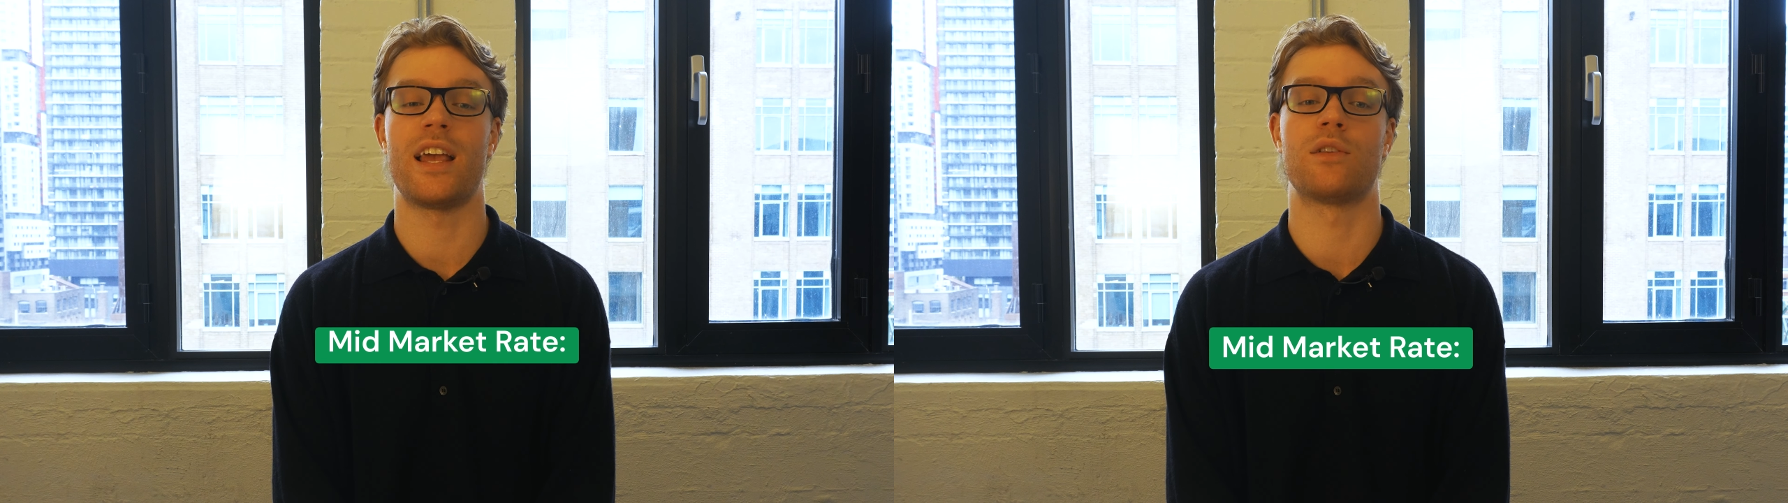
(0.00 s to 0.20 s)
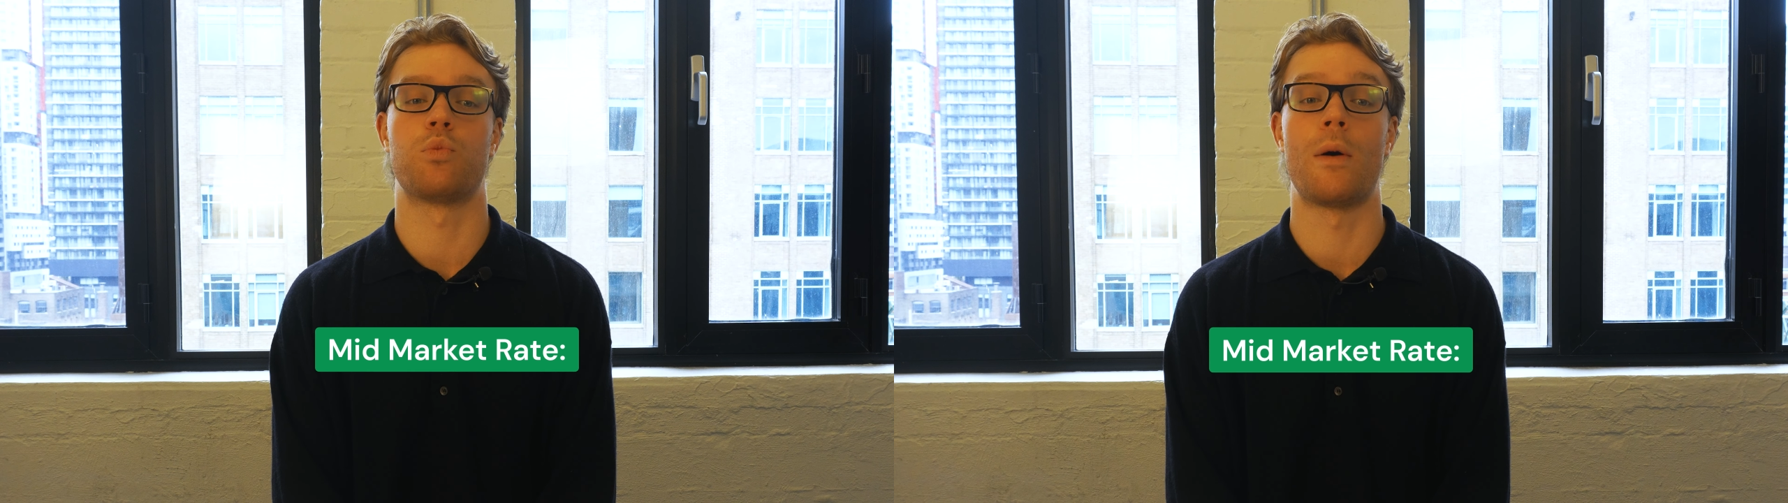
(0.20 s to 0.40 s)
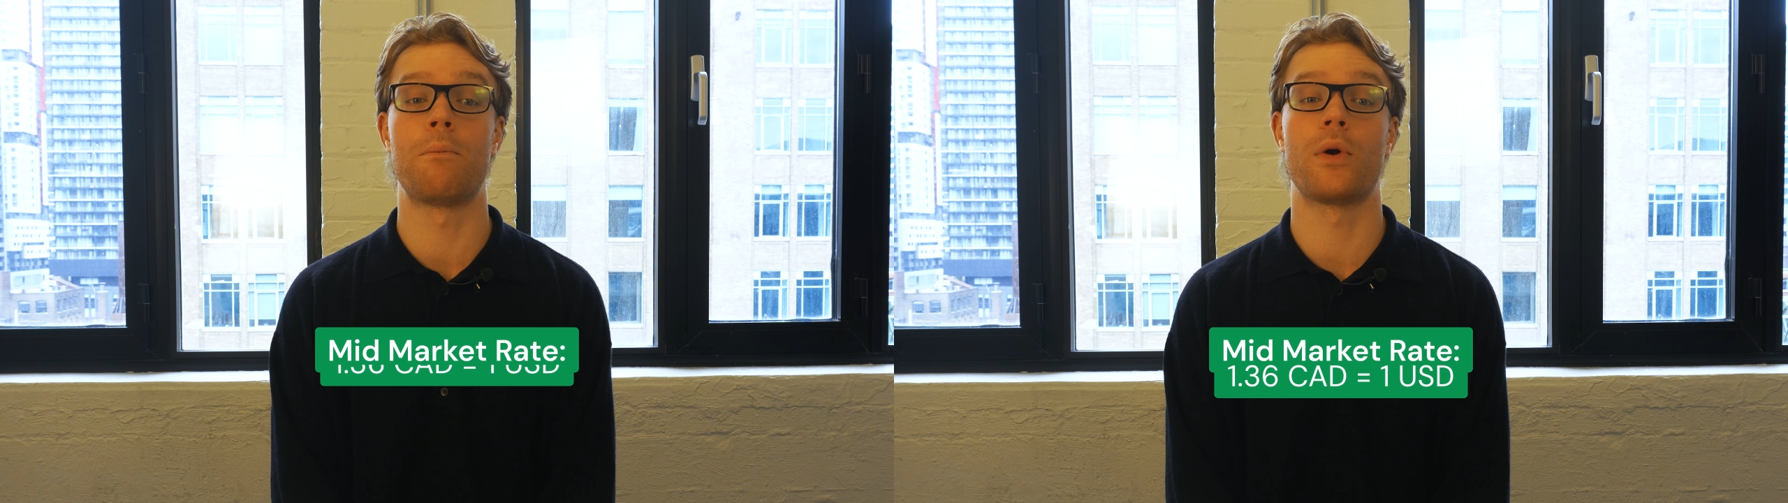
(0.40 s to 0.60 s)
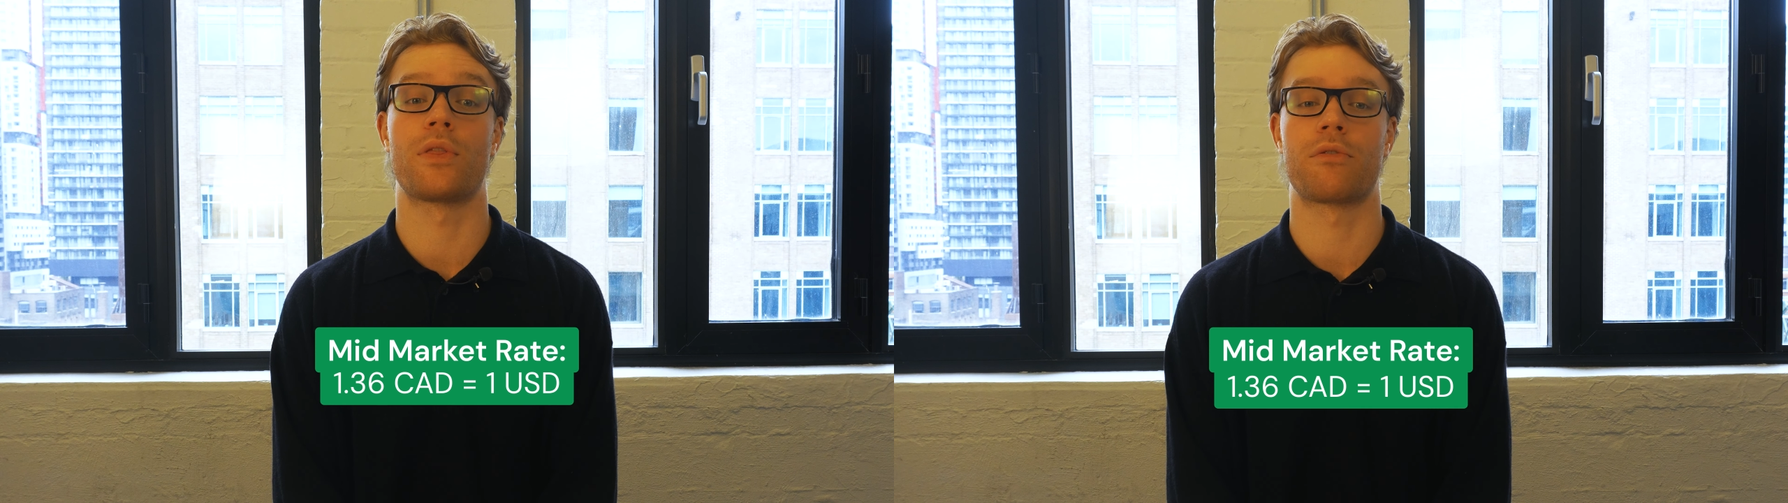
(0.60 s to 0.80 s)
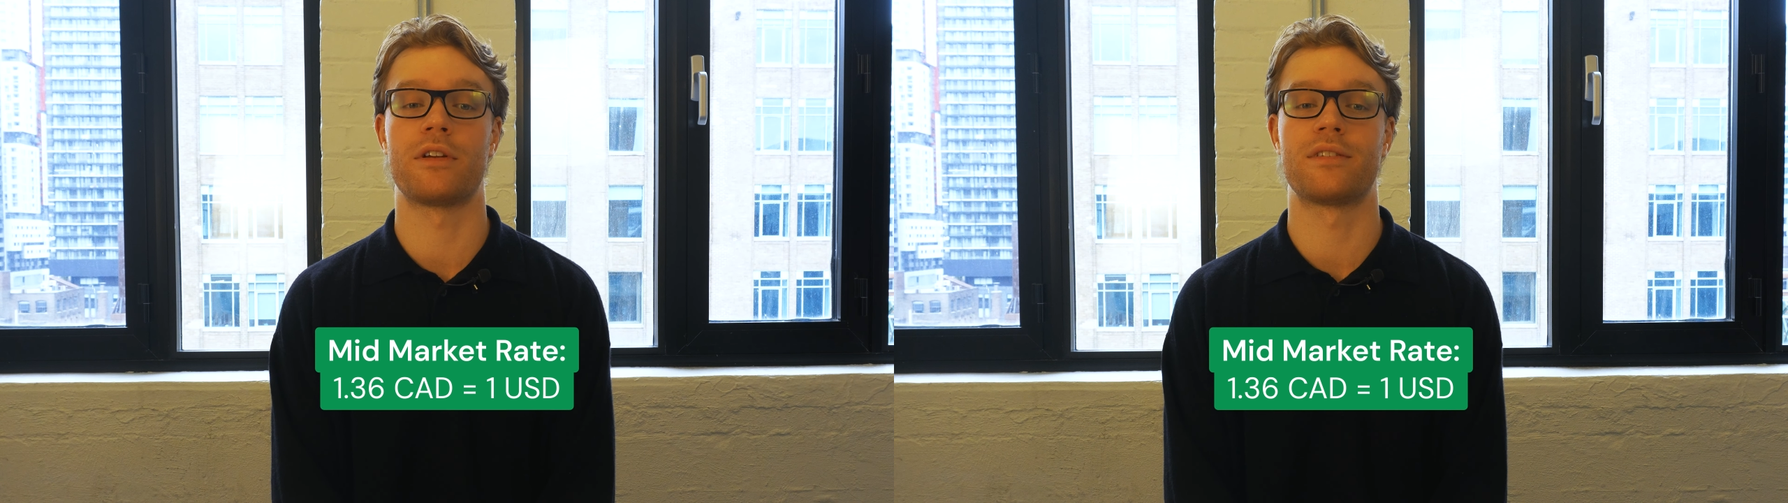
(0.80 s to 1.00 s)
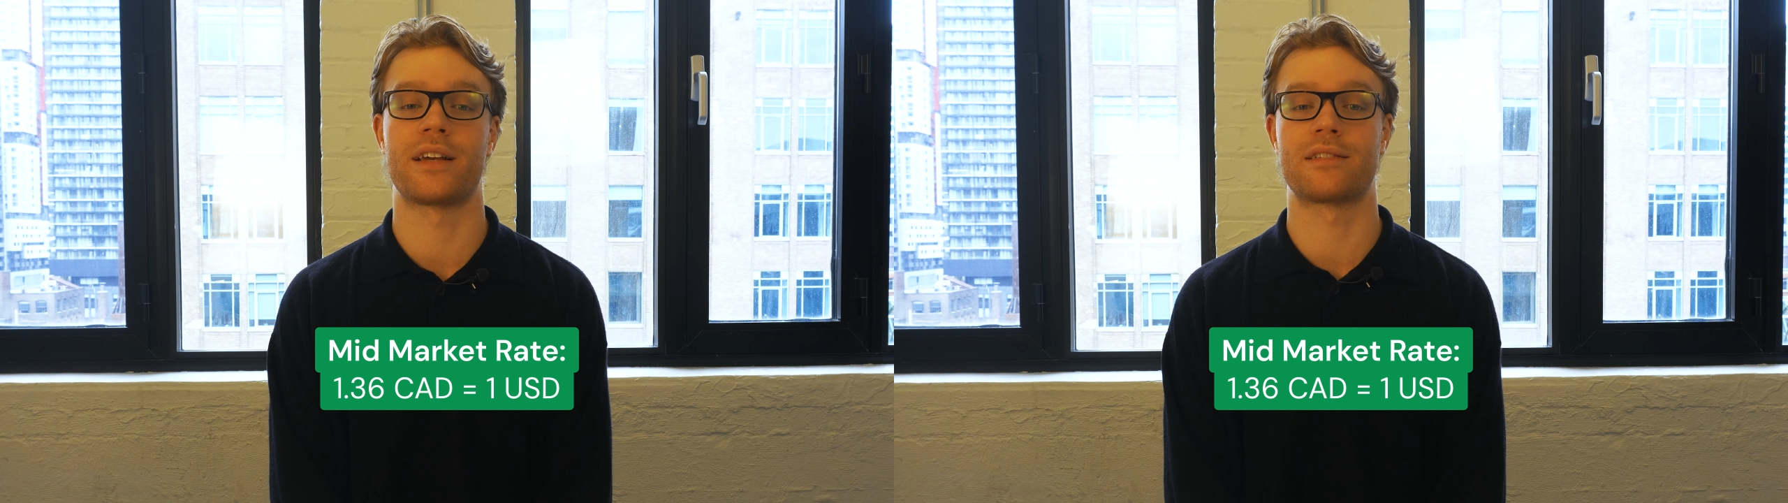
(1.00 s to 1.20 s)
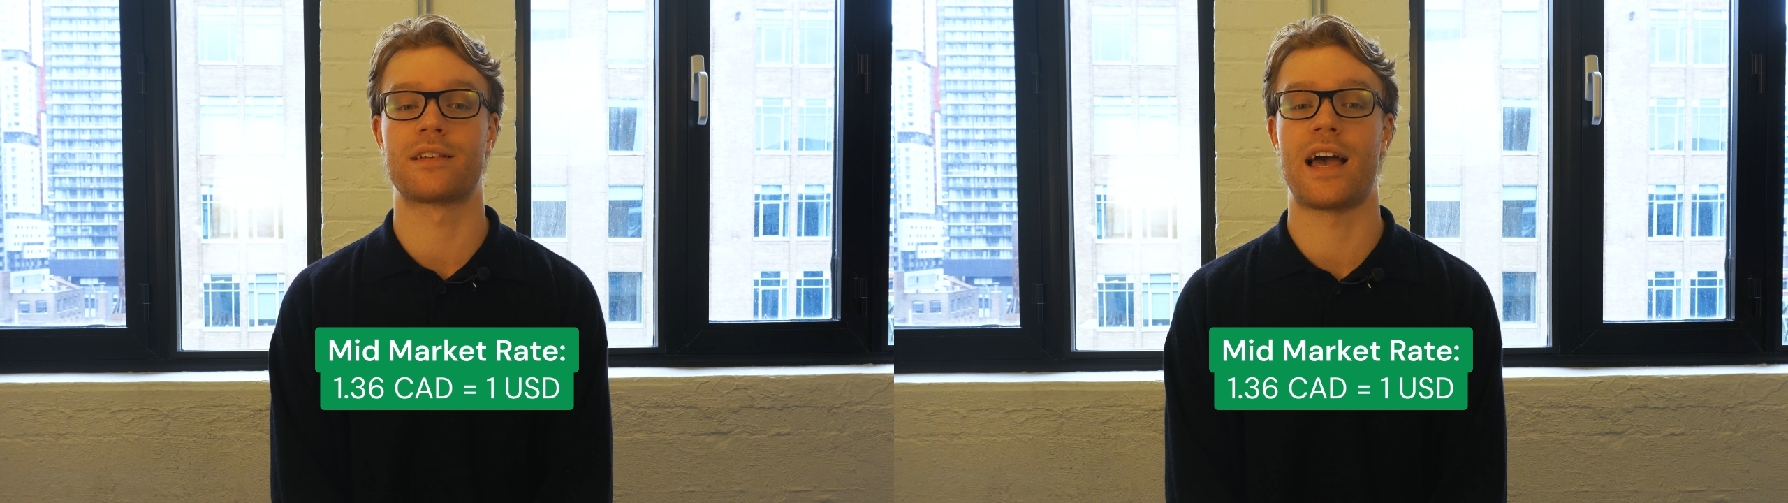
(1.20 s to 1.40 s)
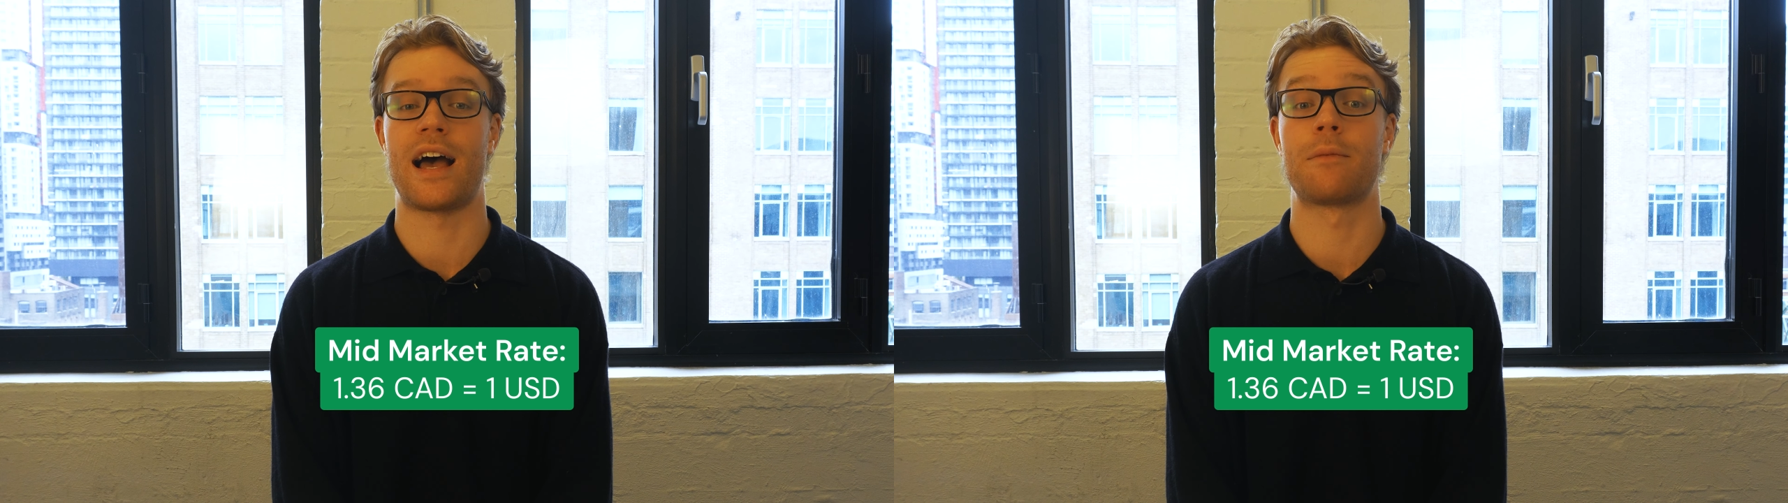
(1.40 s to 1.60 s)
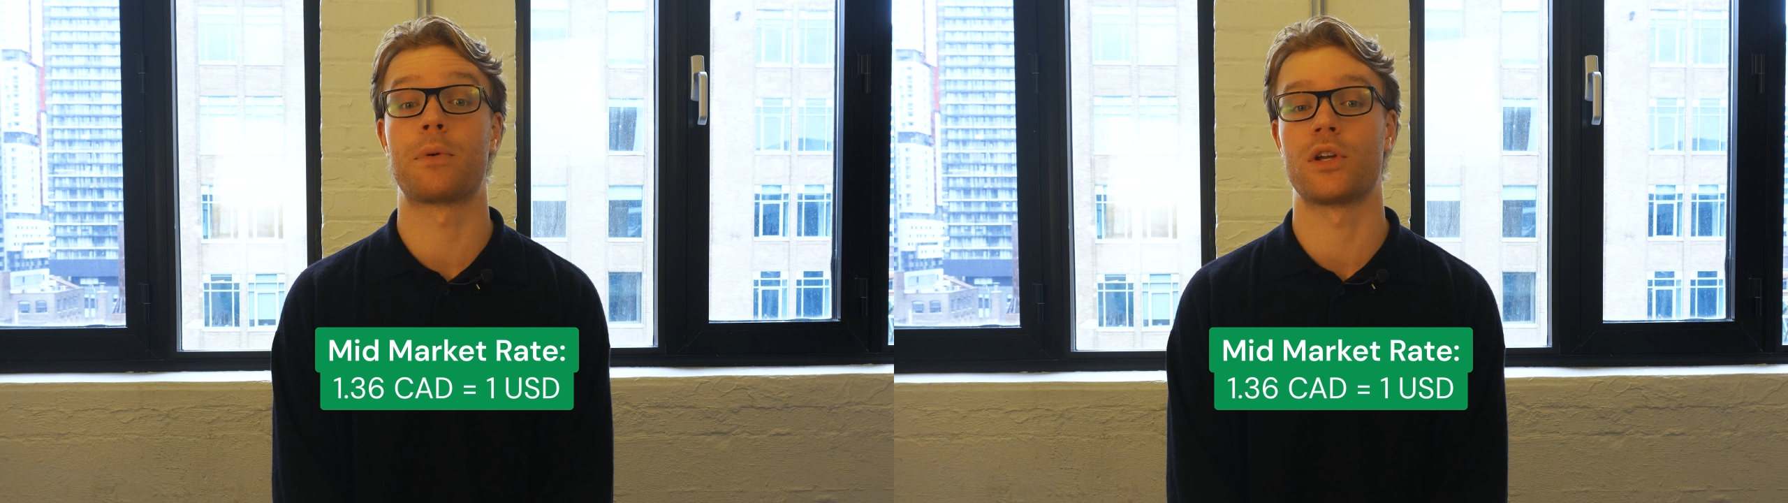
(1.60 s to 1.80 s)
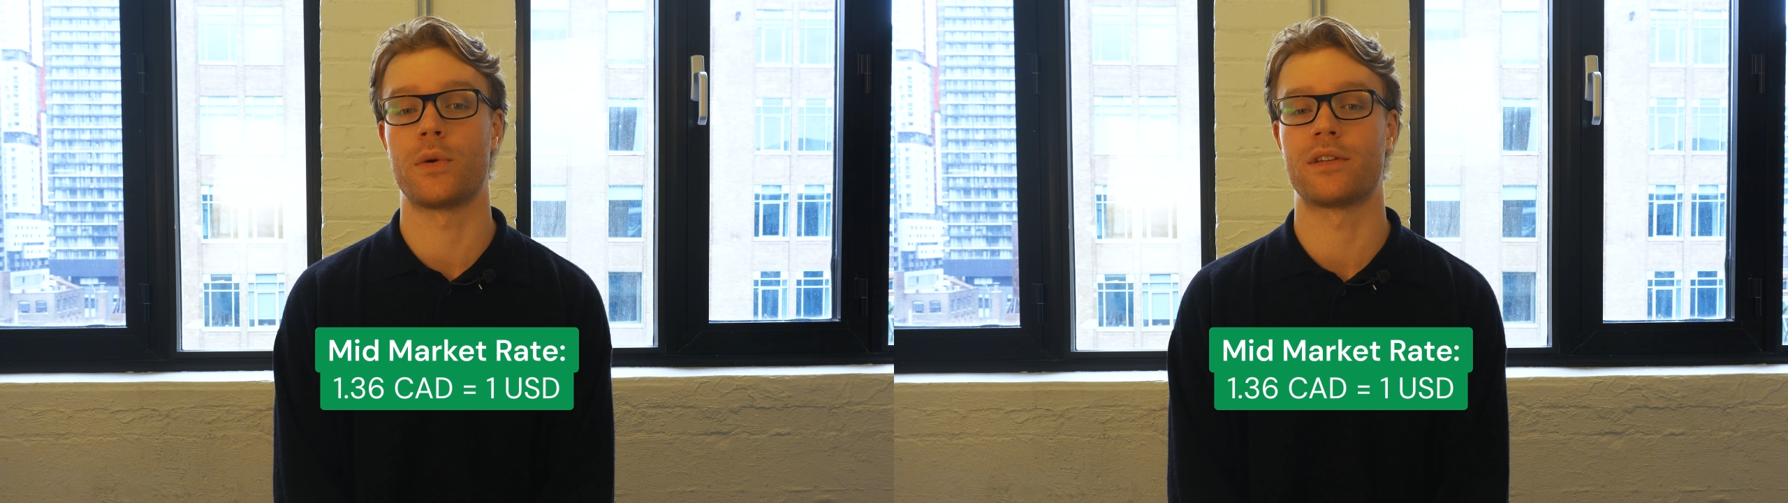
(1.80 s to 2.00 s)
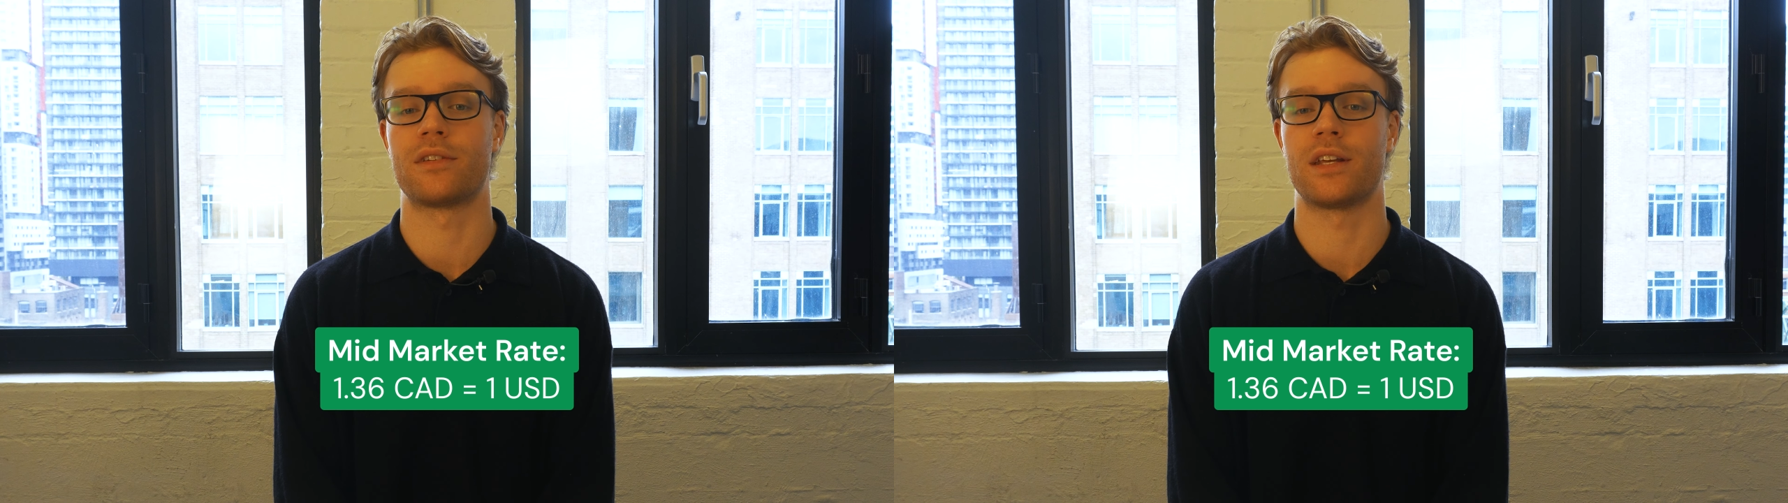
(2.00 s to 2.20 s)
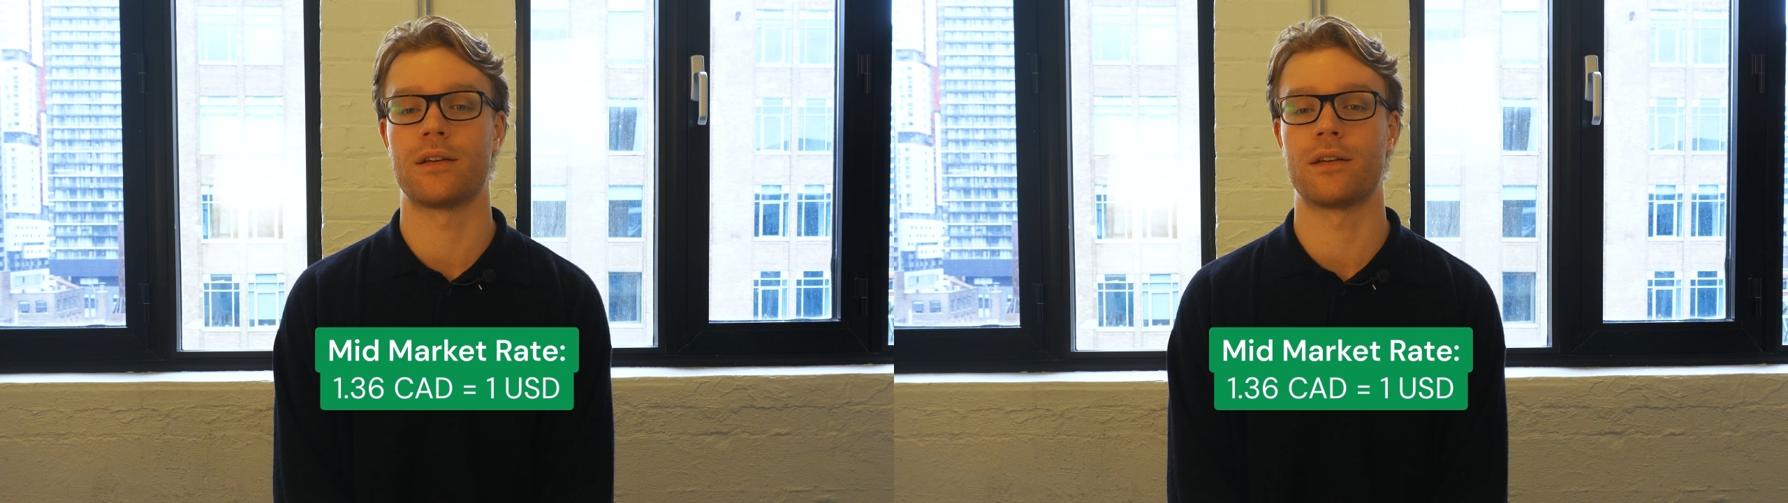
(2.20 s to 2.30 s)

is 1.36 CAD per USD.